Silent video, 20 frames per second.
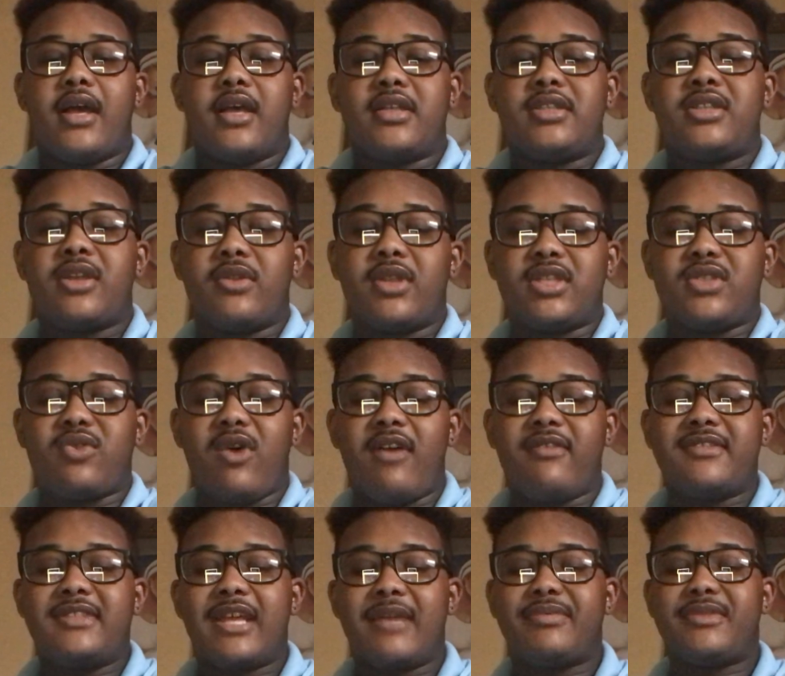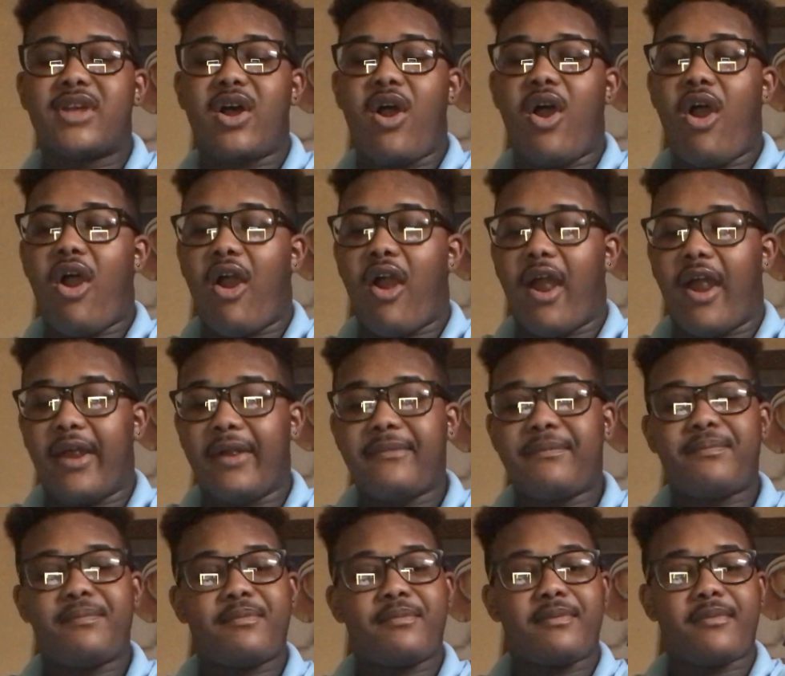So the 12 steps are:
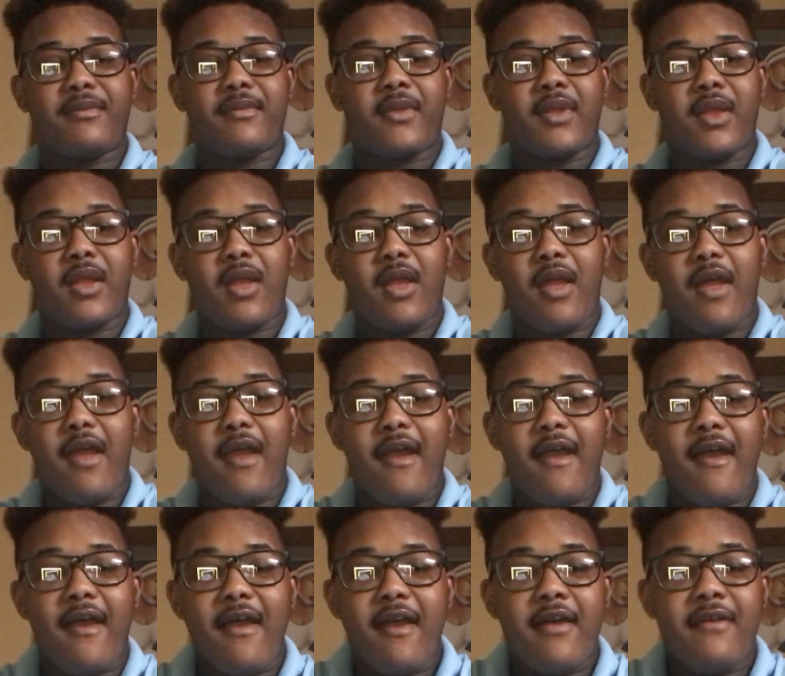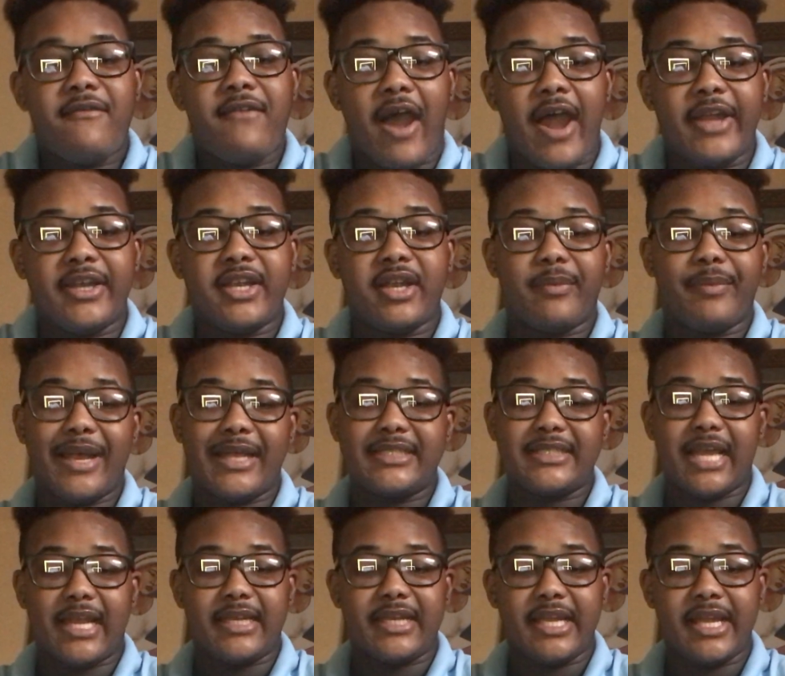find your
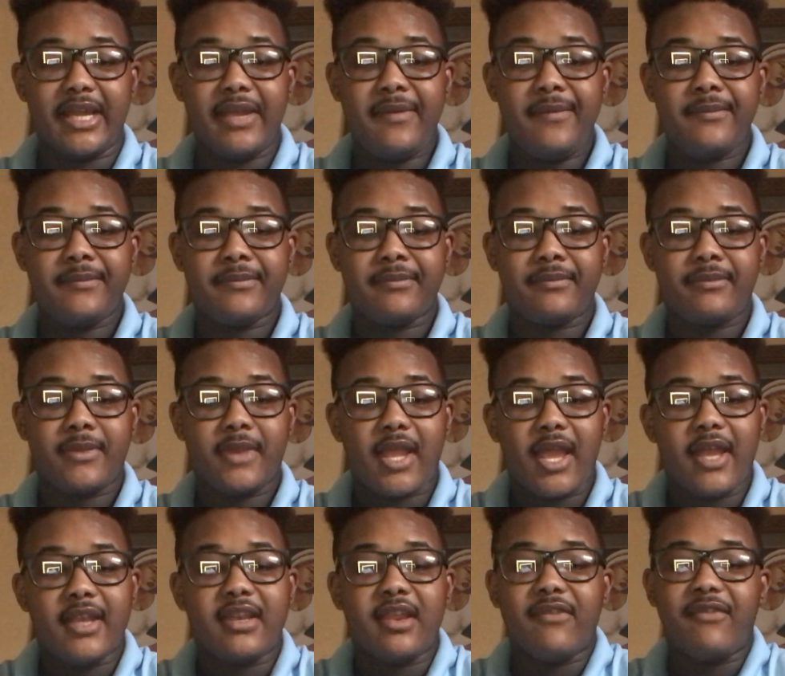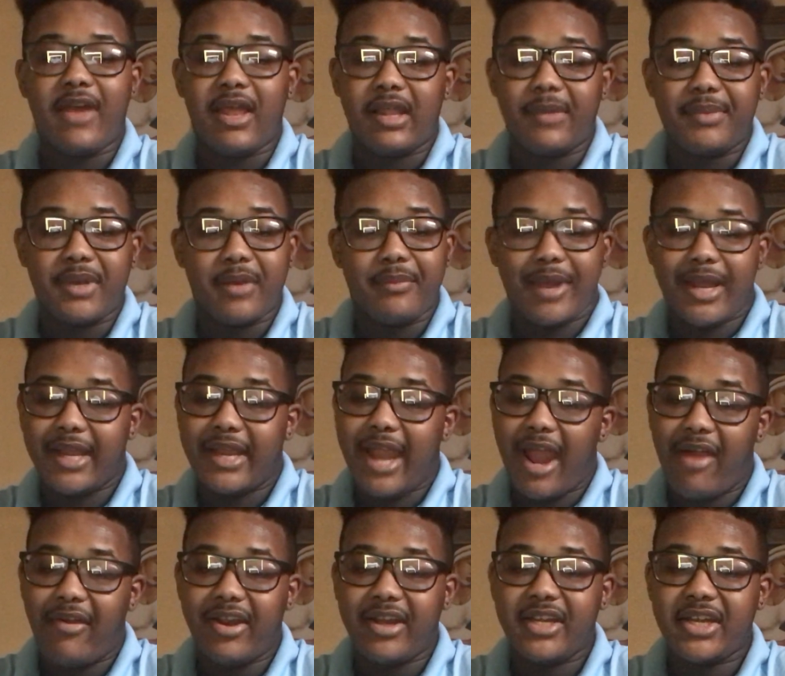best idea, develop your main
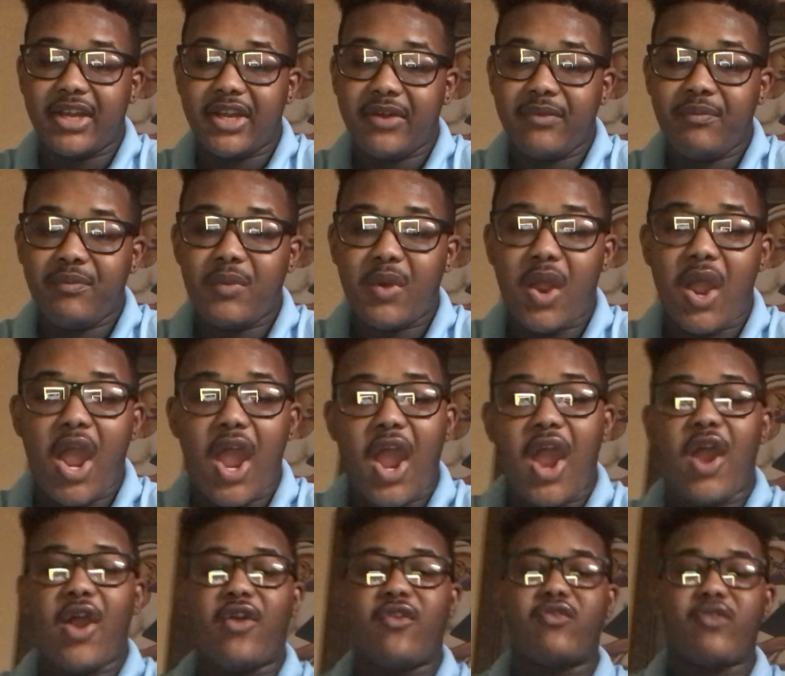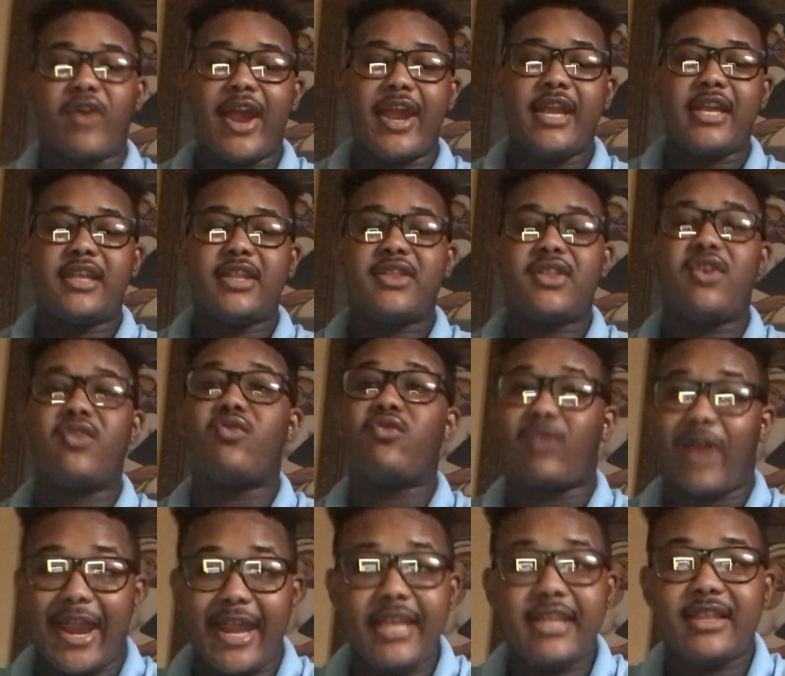character, write the
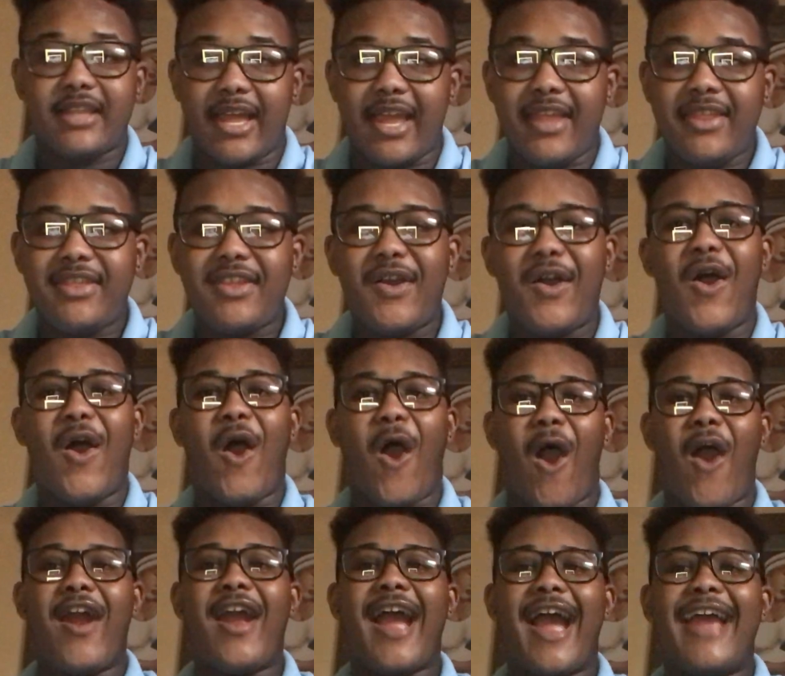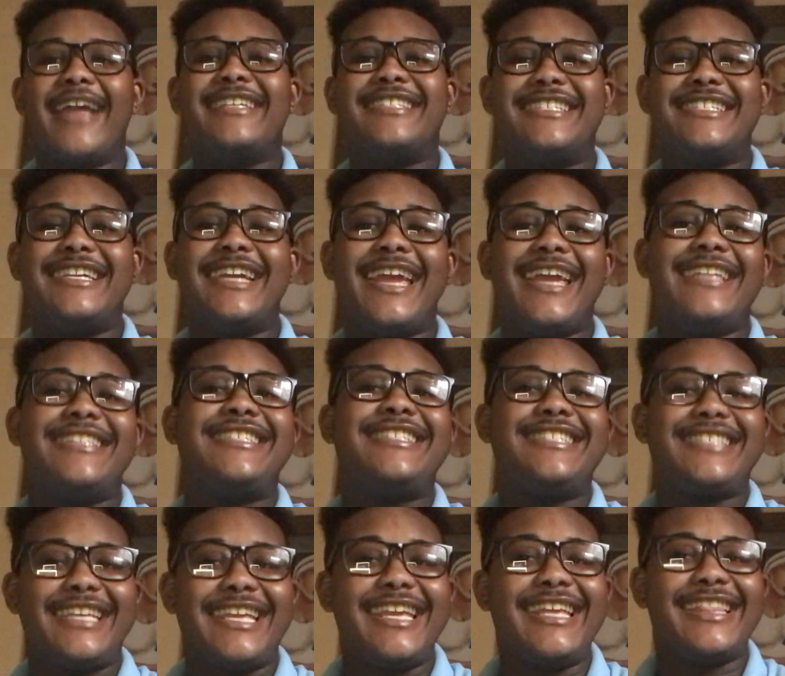right length,
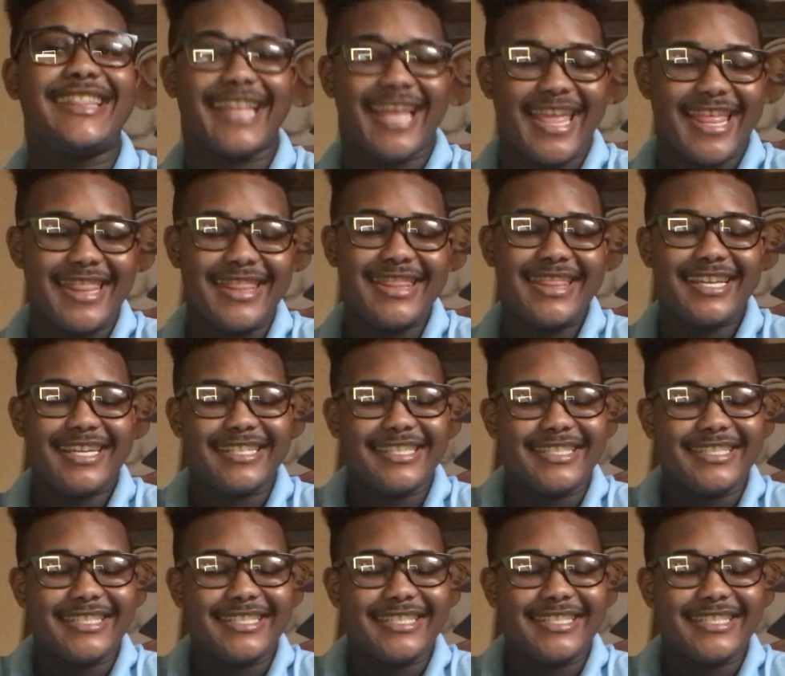R-I-G-H-T length,